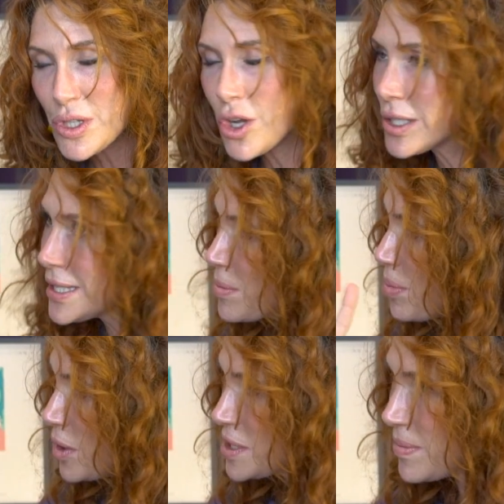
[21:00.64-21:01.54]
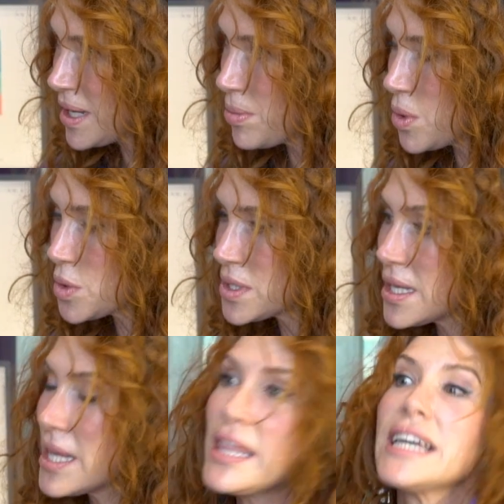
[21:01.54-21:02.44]
not yet postmenopause,
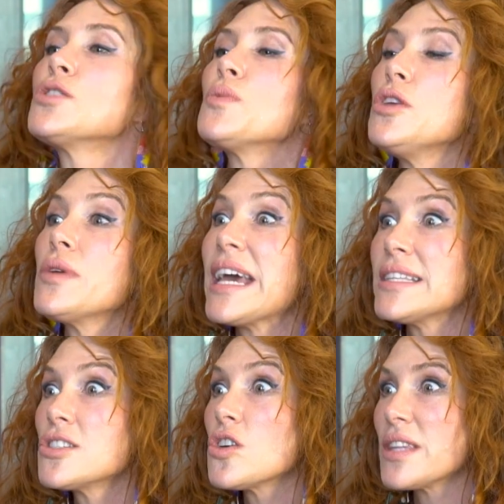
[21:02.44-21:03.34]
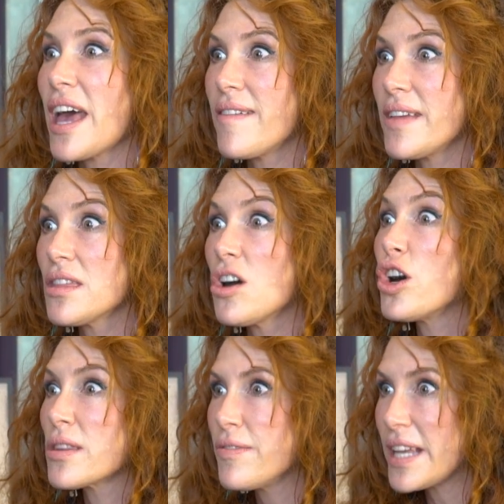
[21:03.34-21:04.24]
that's when you can start having the
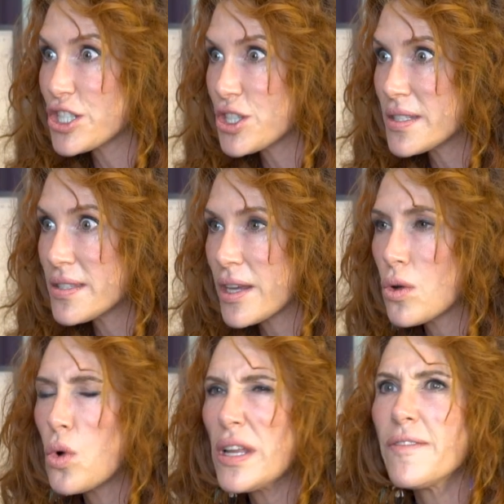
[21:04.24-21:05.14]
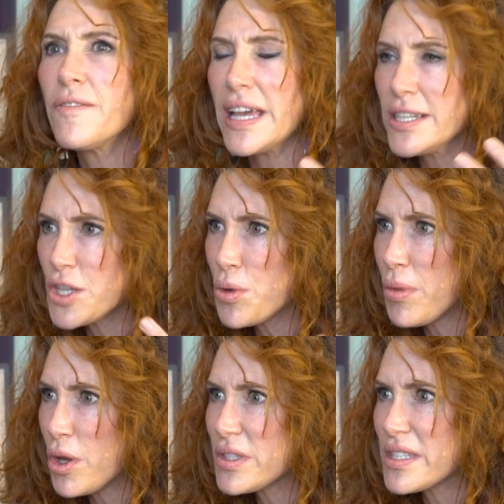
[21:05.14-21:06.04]
hot flushes. They call it
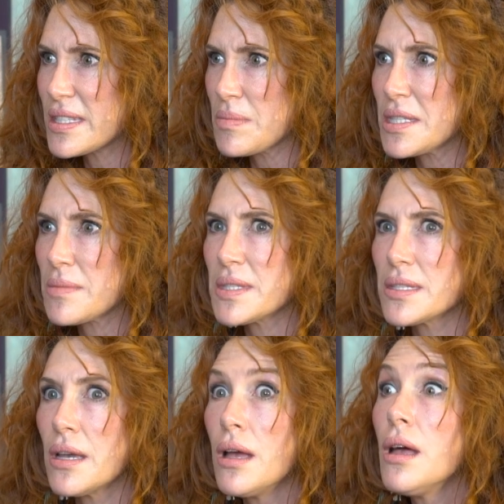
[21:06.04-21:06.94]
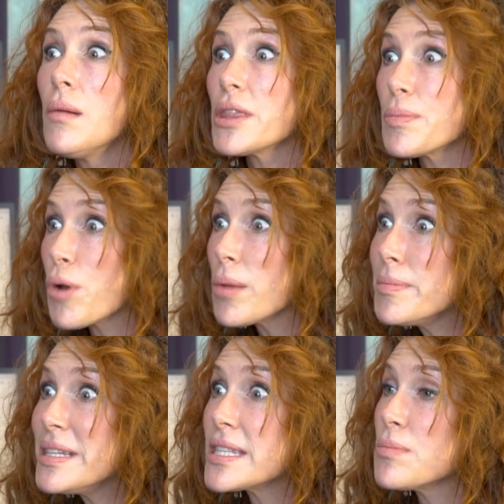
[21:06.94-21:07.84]
vasomotor symptoms. The
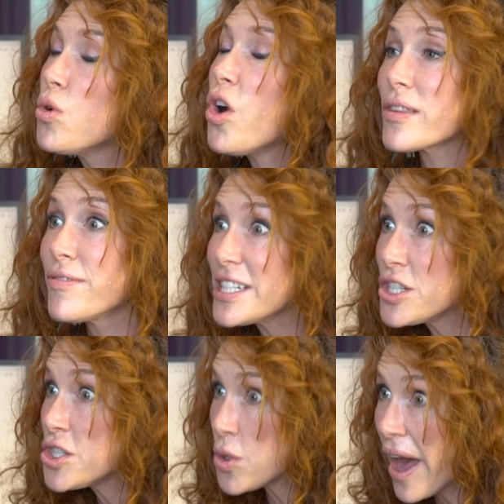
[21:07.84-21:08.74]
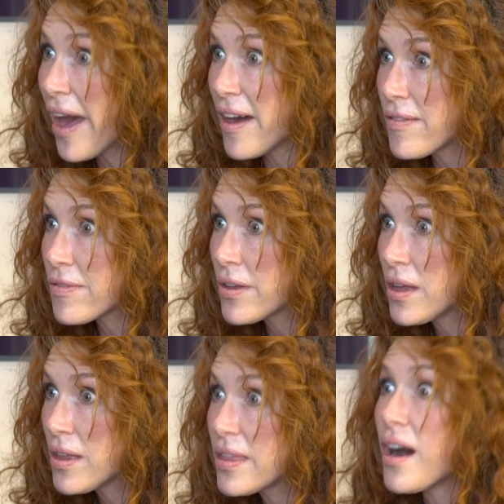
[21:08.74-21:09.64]
problem is the more hot flushes you have,
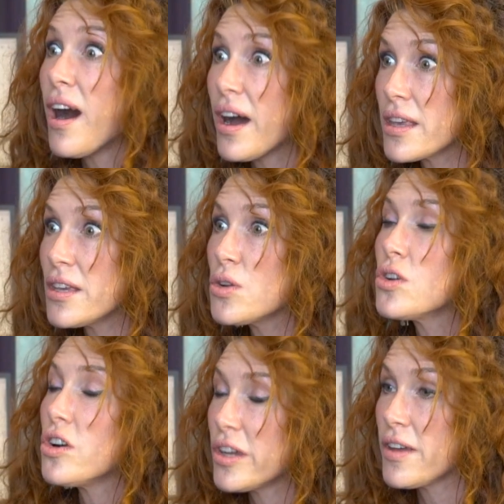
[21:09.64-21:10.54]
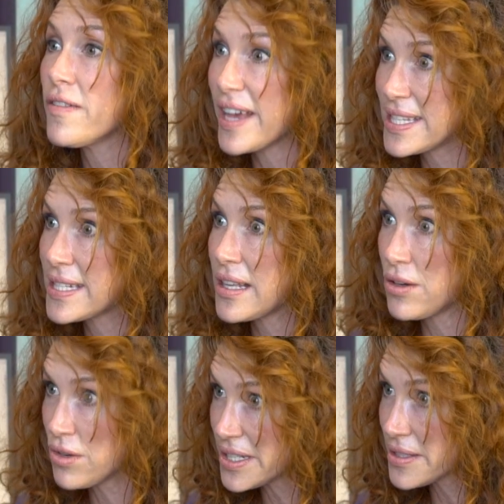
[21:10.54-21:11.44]
the higher your cardiovascular
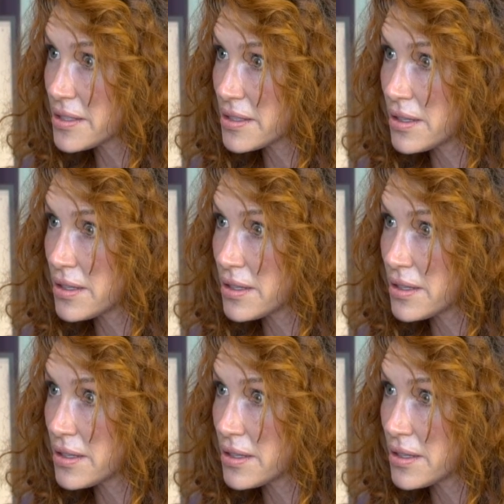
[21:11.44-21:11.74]
risk.